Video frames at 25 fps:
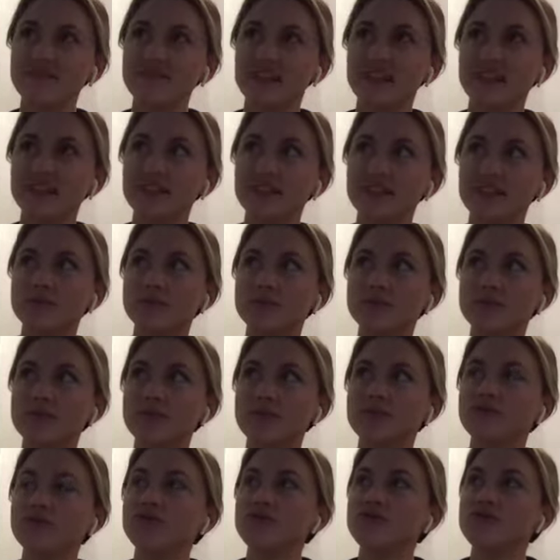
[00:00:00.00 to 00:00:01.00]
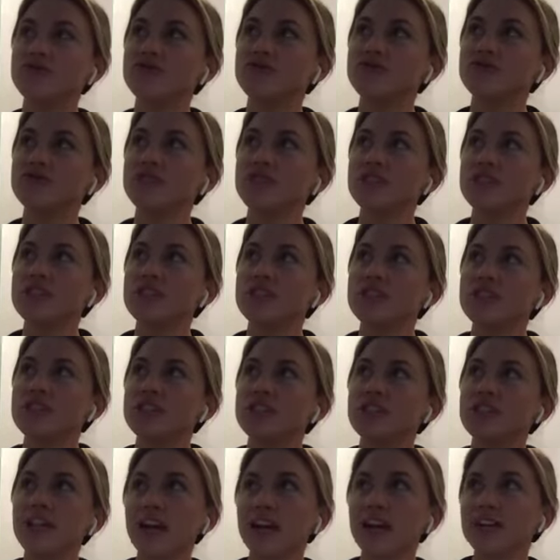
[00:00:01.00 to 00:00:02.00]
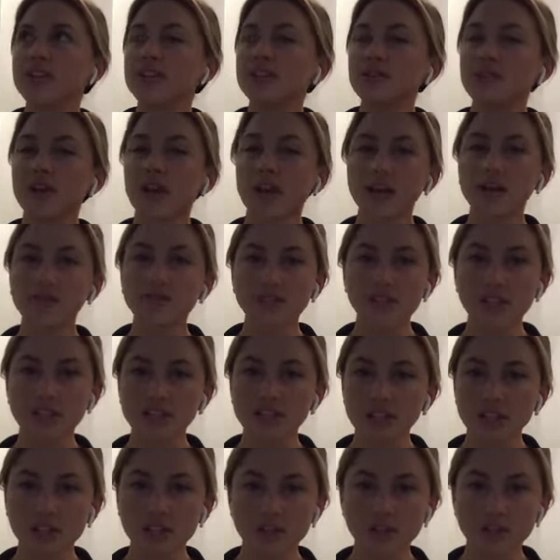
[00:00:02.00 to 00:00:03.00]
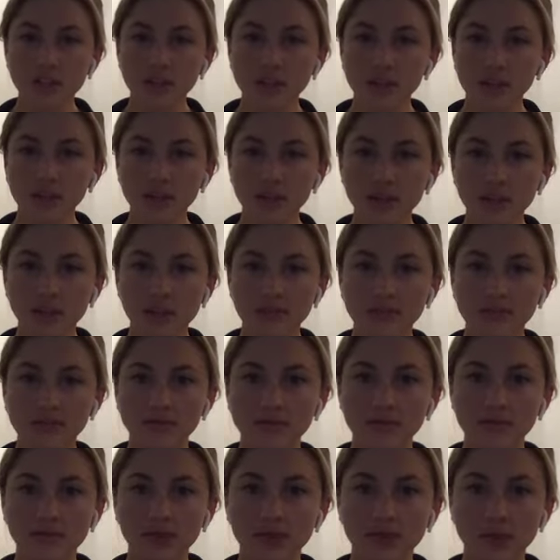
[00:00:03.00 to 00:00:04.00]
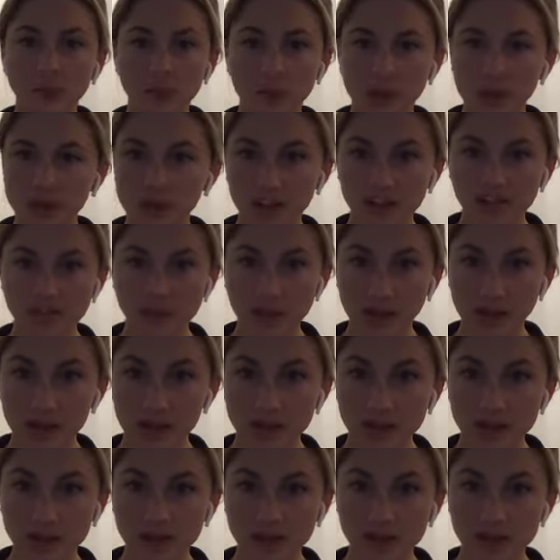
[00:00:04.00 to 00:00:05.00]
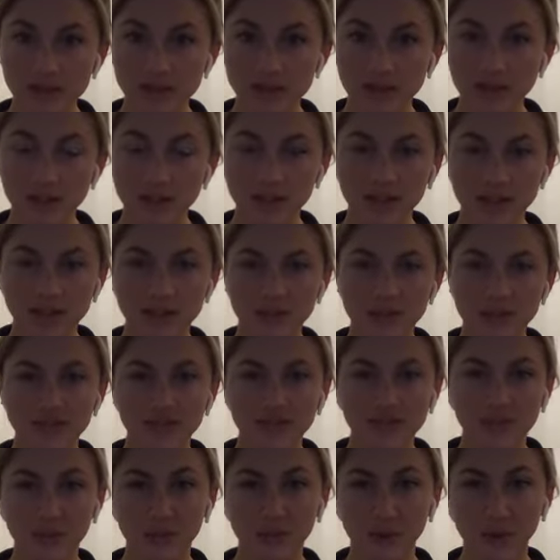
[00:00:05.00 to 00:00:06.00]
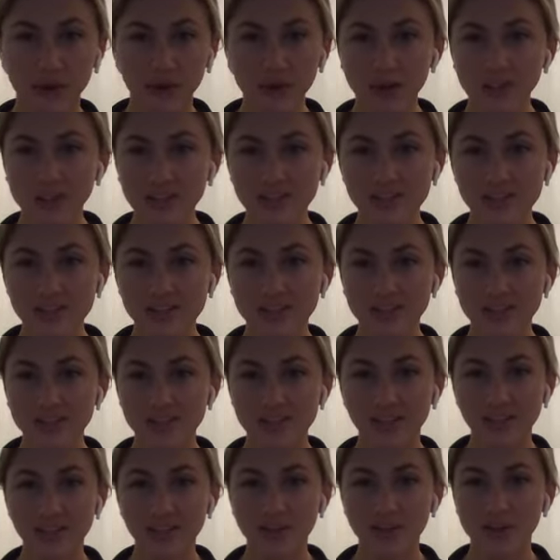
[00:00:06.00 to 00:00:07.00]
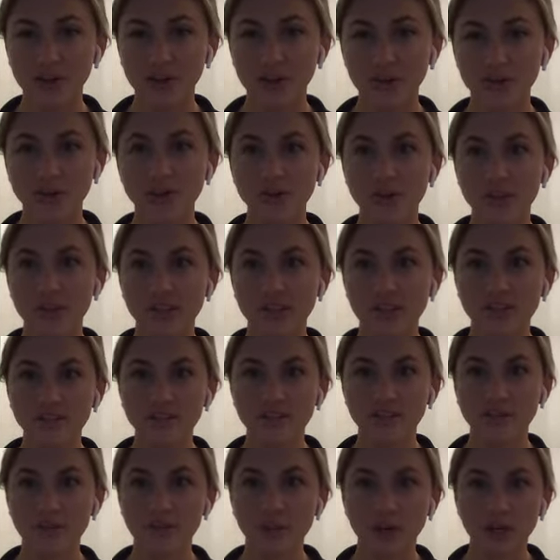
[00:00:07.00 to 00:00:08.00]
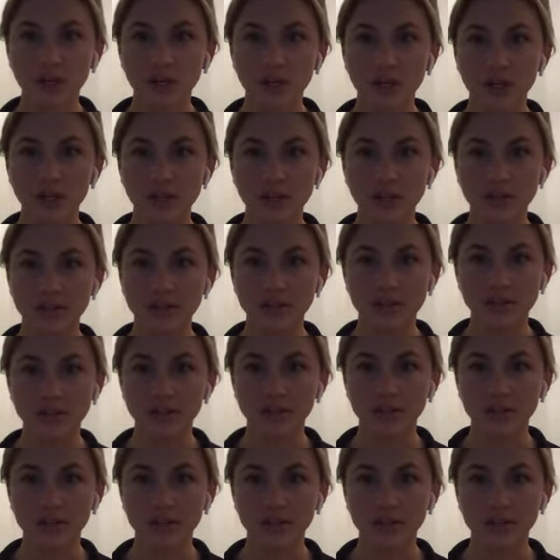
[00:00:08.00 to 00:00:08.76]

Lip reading: in values. Yeah, so kind of touched on earlier, but like work-life balance. Like work is, like, you don't live to work.